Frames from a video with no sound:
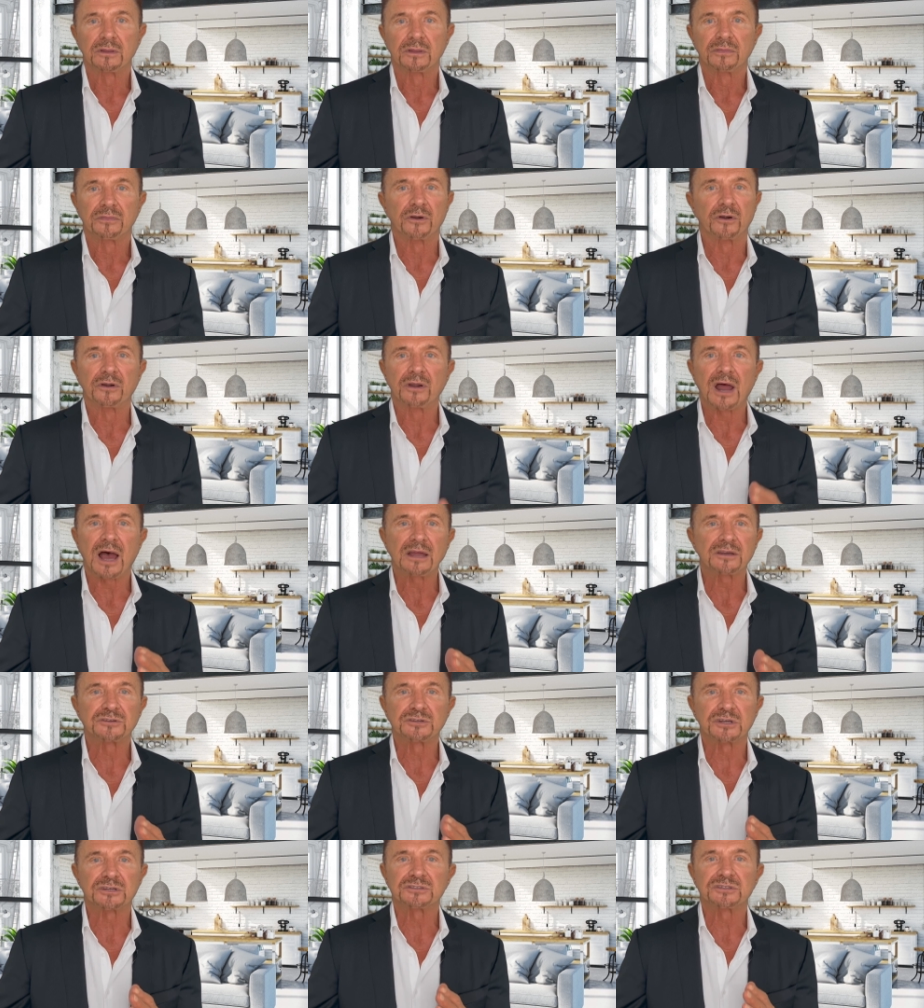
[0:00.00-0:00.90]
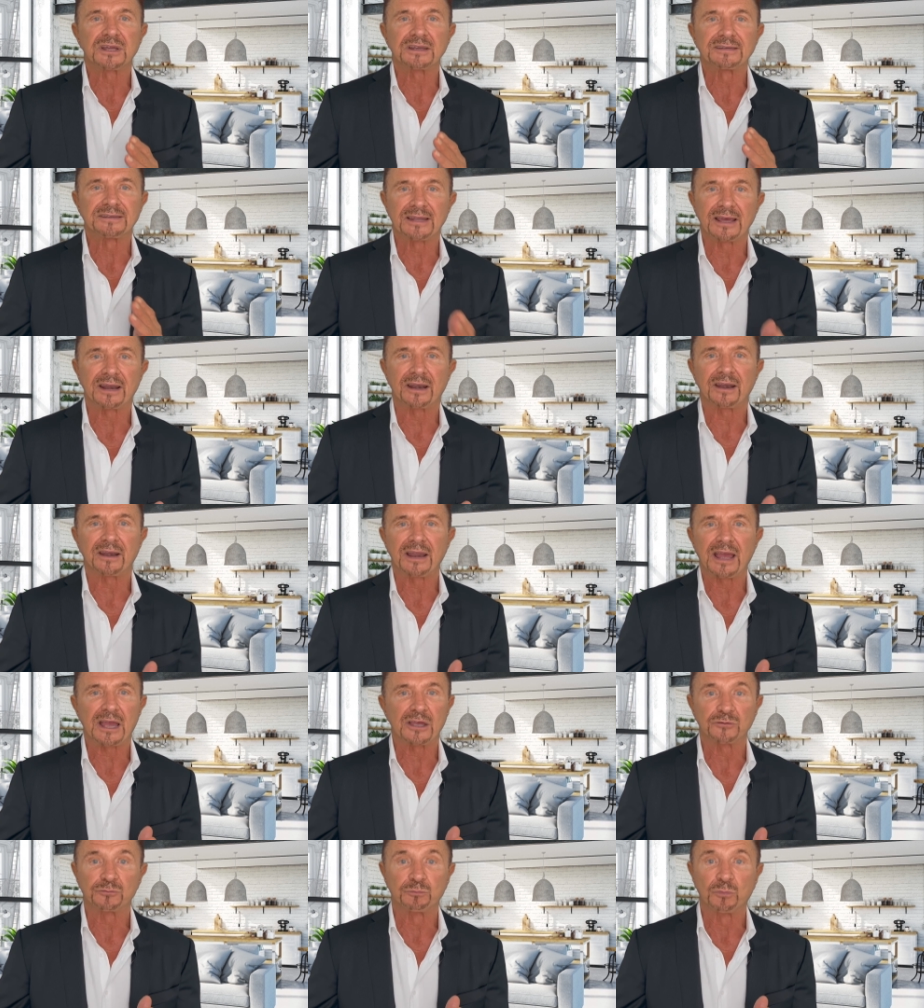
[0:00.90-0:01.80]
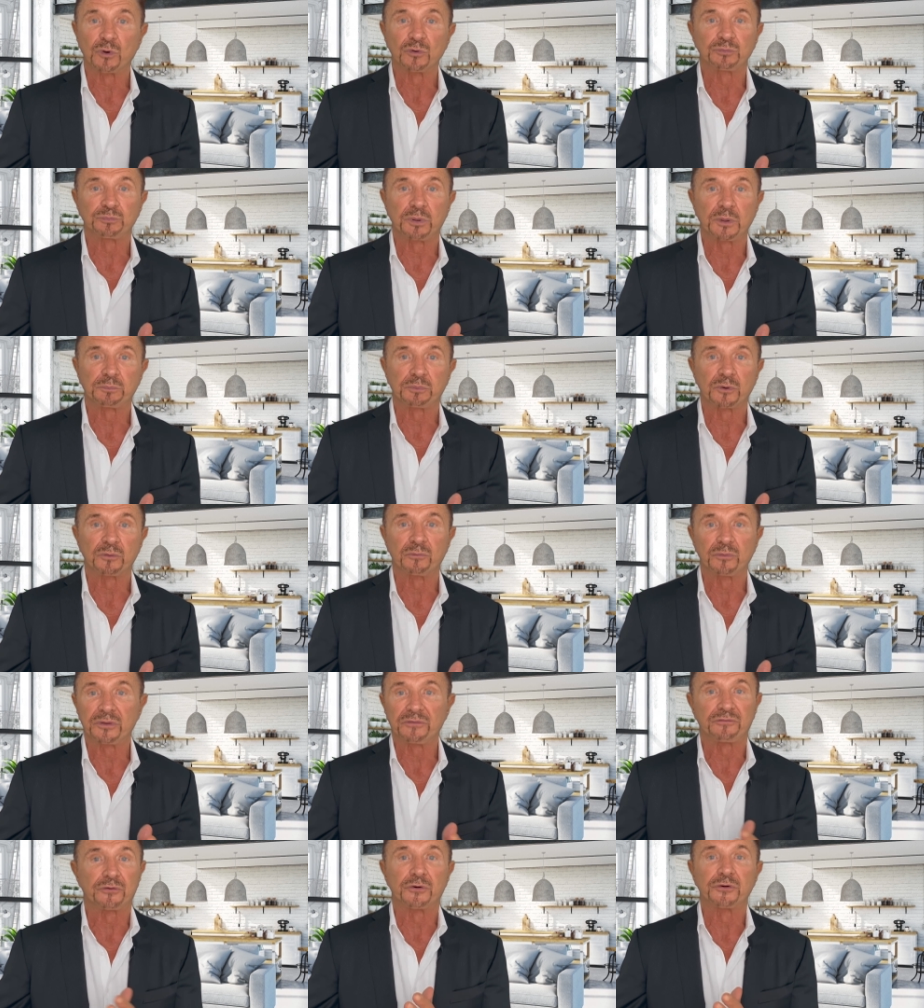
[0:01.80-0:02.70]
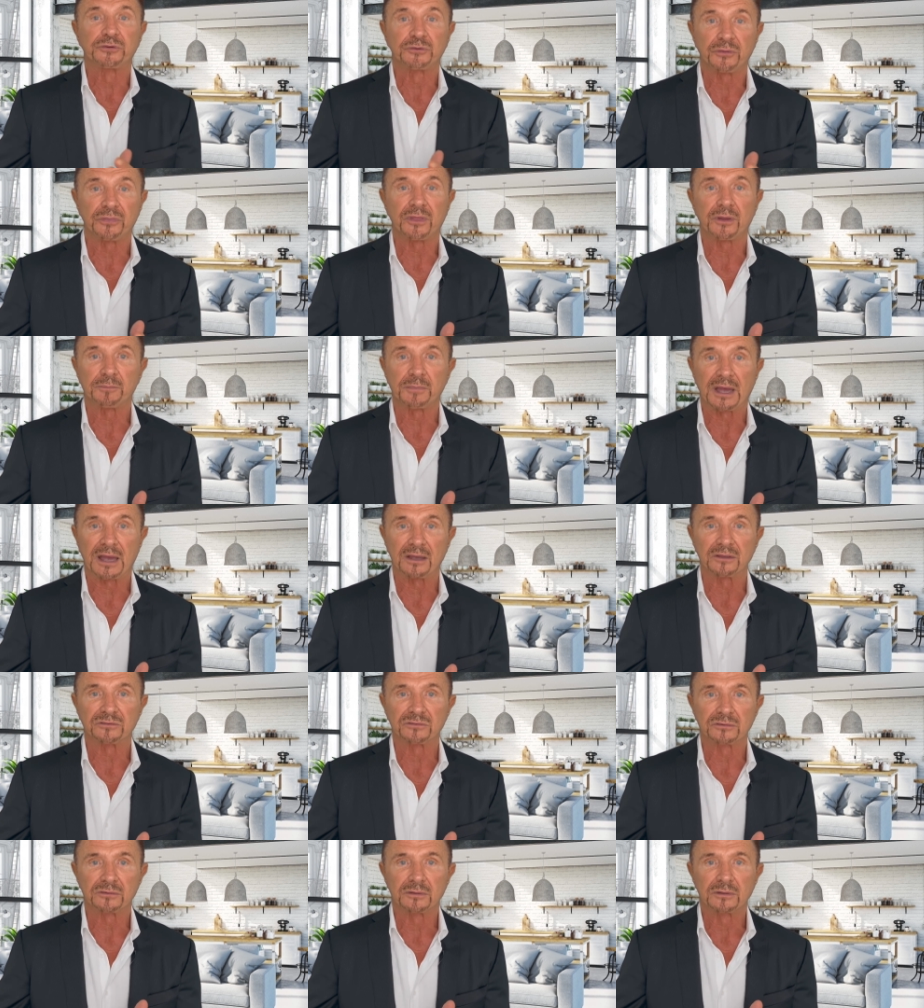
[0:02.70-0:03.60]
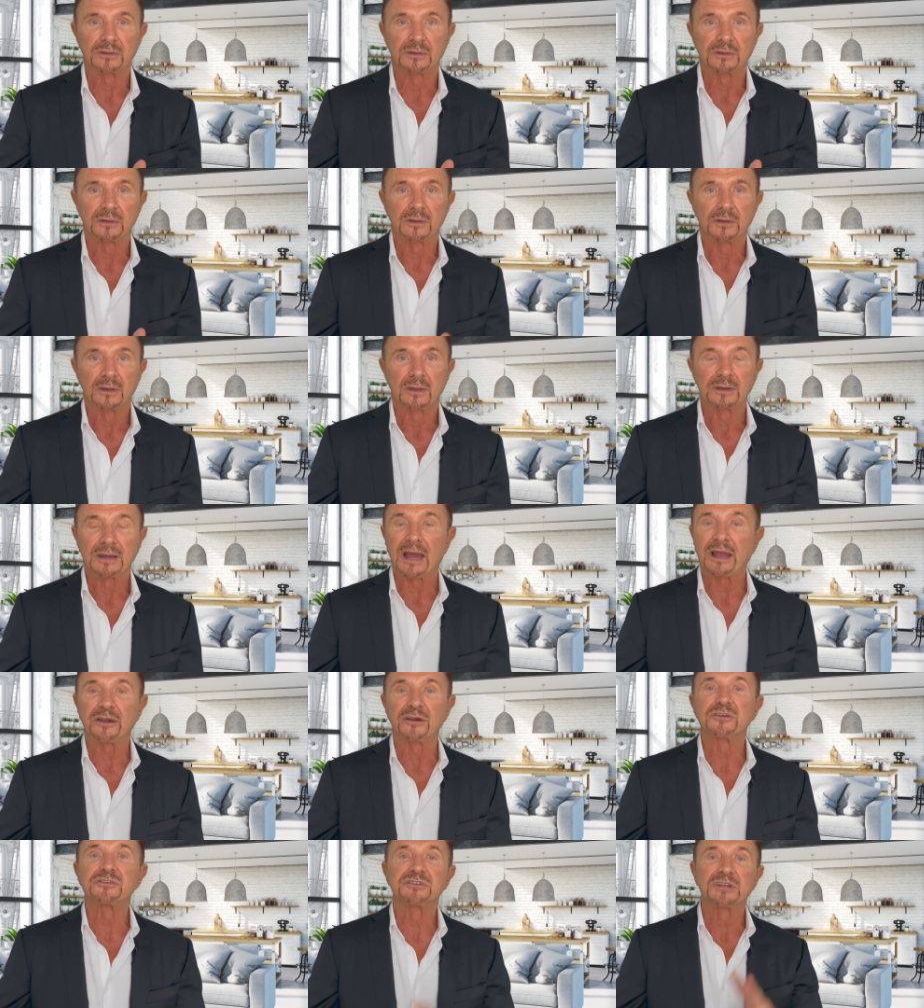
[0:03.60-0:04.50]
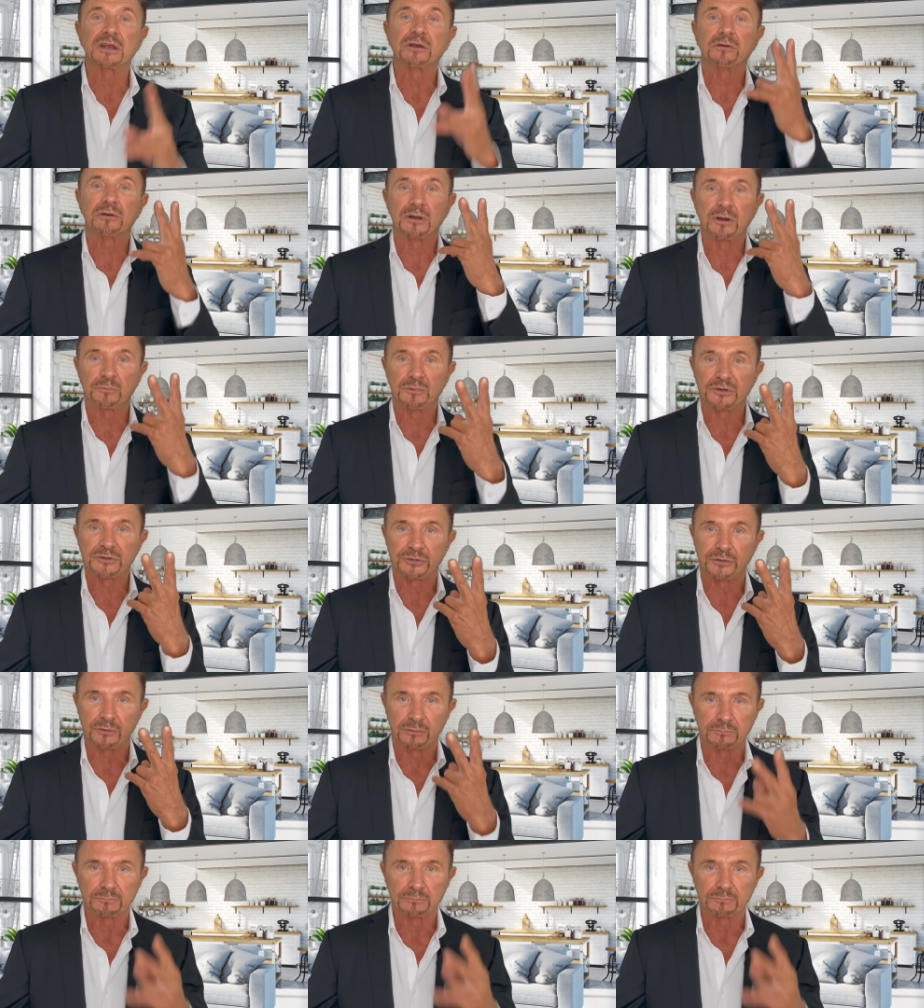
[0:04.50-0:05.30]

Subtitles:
They're not just a tenant as most people refer to them as. Now here's secret number 2.